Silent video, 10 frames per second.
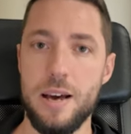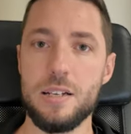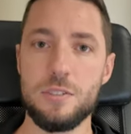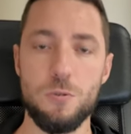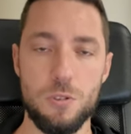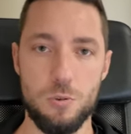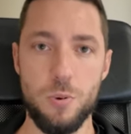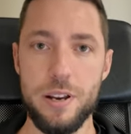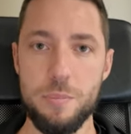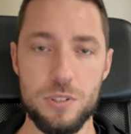As for the
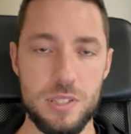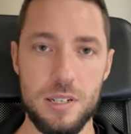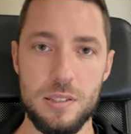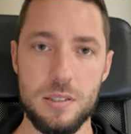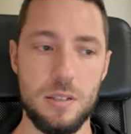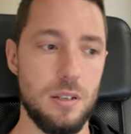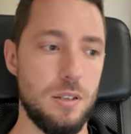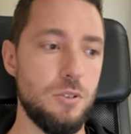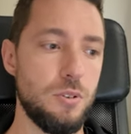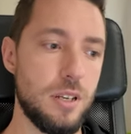20%,
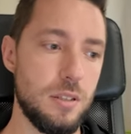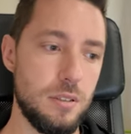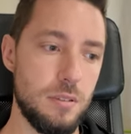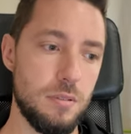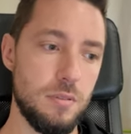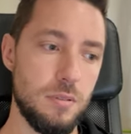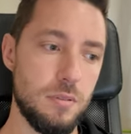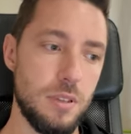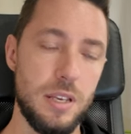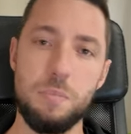you can,
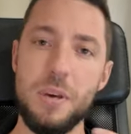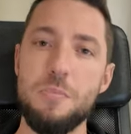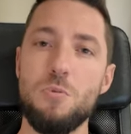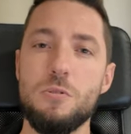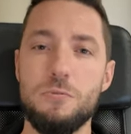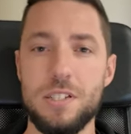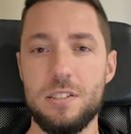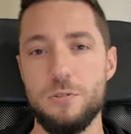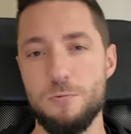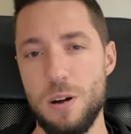like, people will
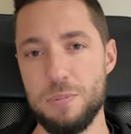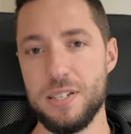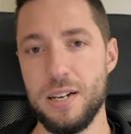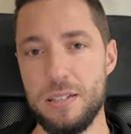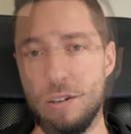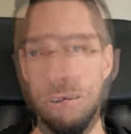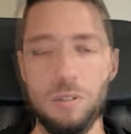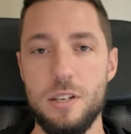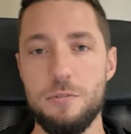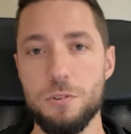visit your website
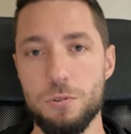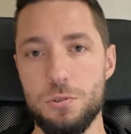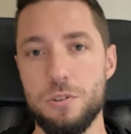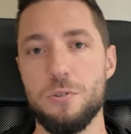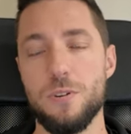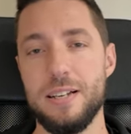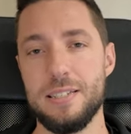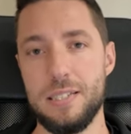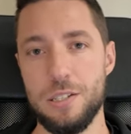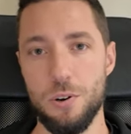only if you do your
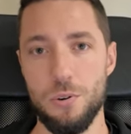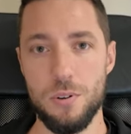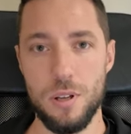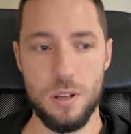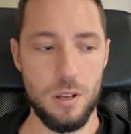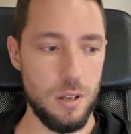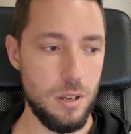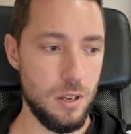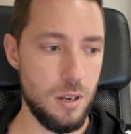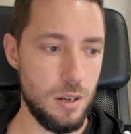SEO.
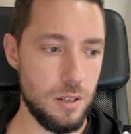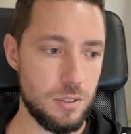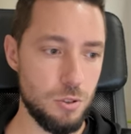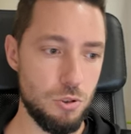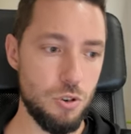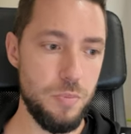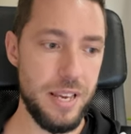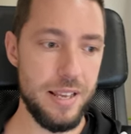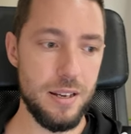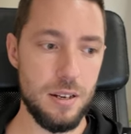Social
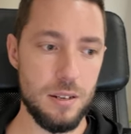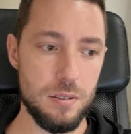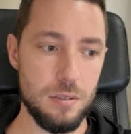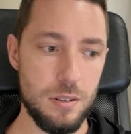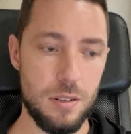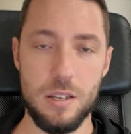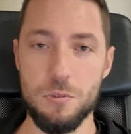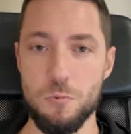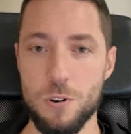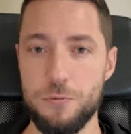media
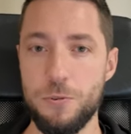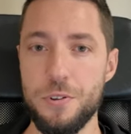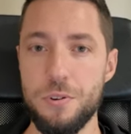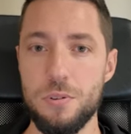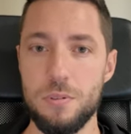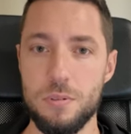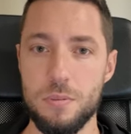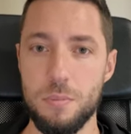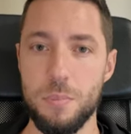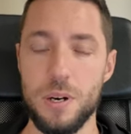can work for you,
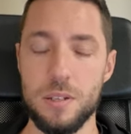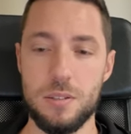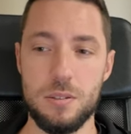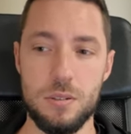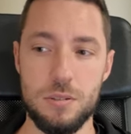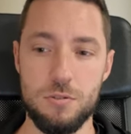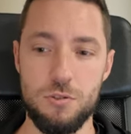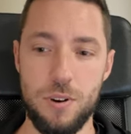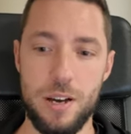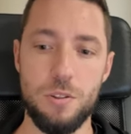but
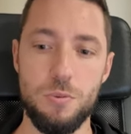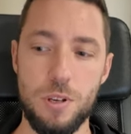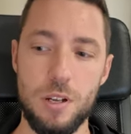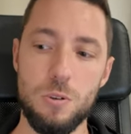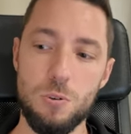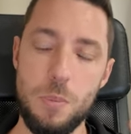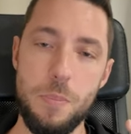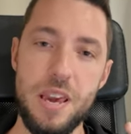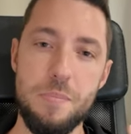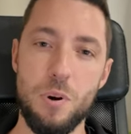try to
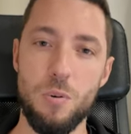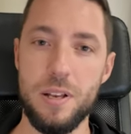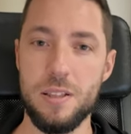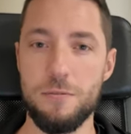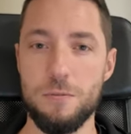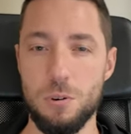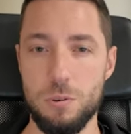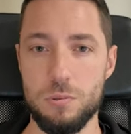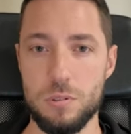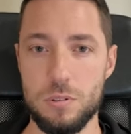include people in the
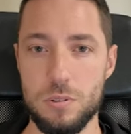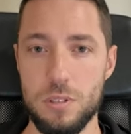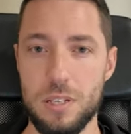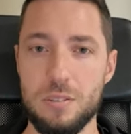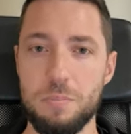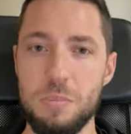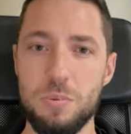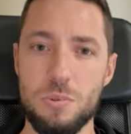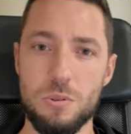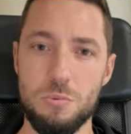photos. Like,
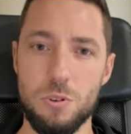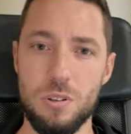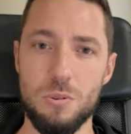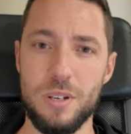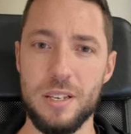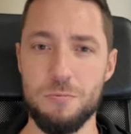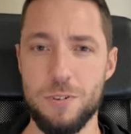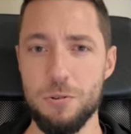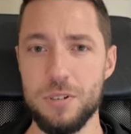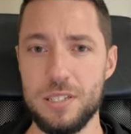people don't want to look at
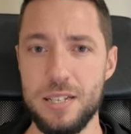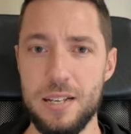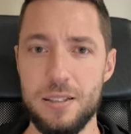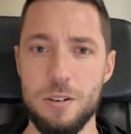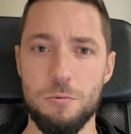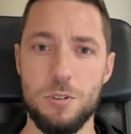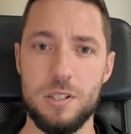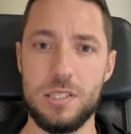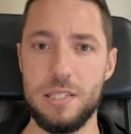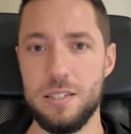real estate, they
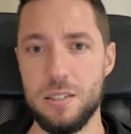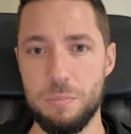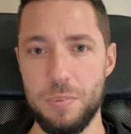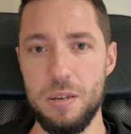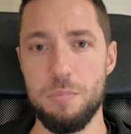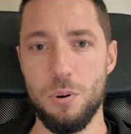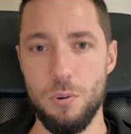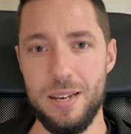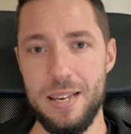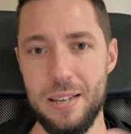want to see it
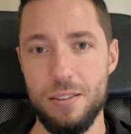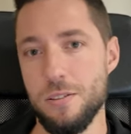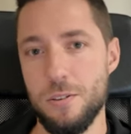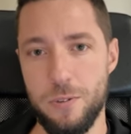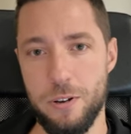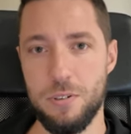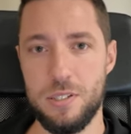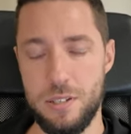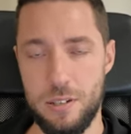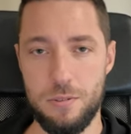people in the real
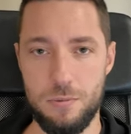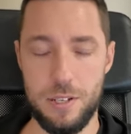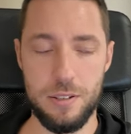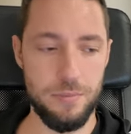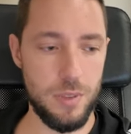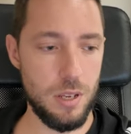estate, right?